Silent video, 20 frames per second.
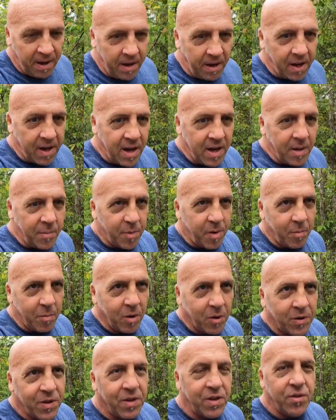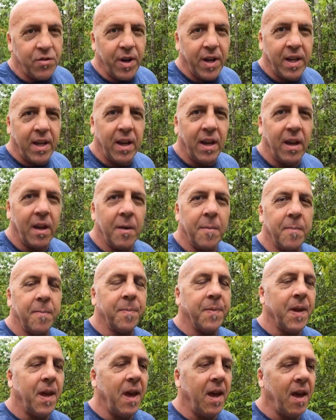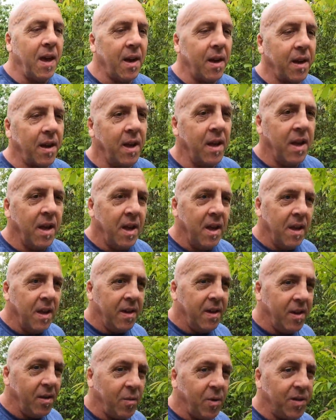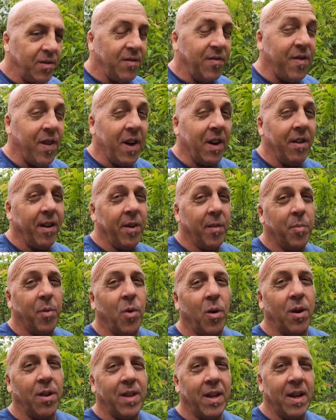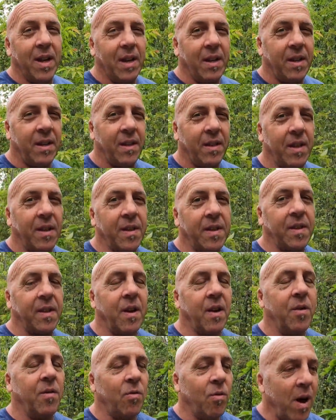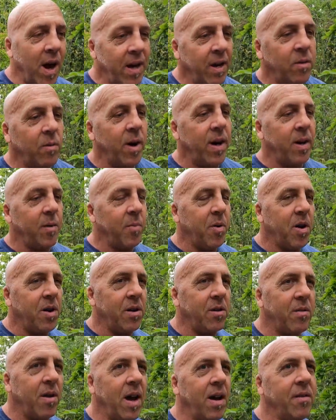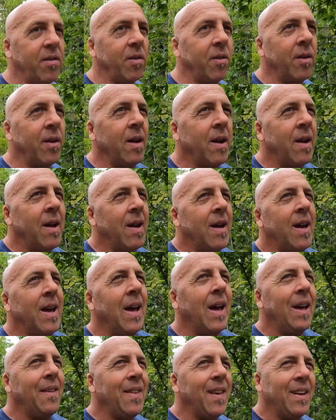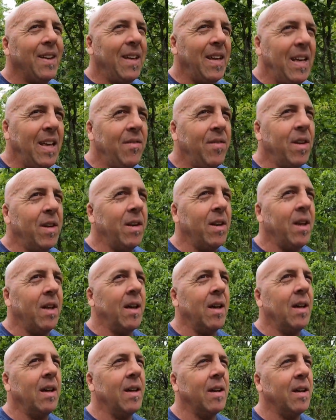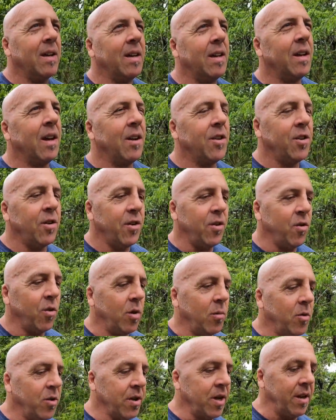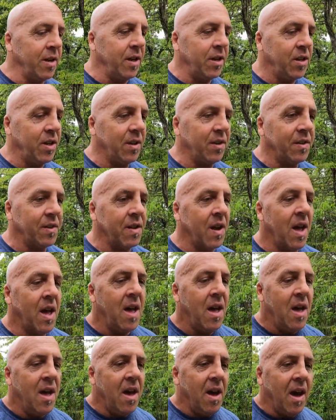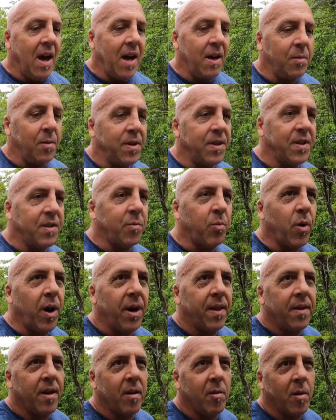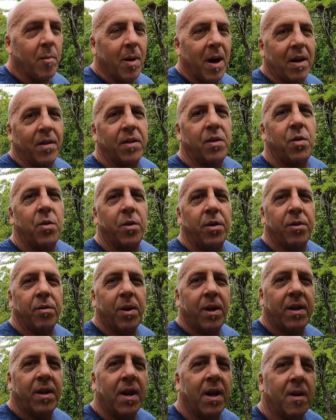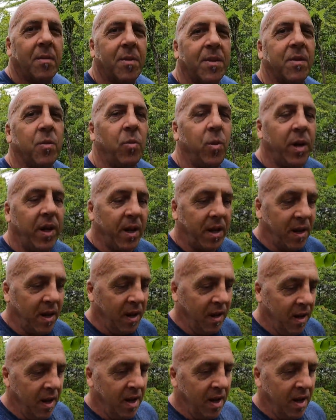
It kind of promotes drinking. And it was very important that I did this right away upon arrival. And then even under normal conditions, I would spray them about two or three times a week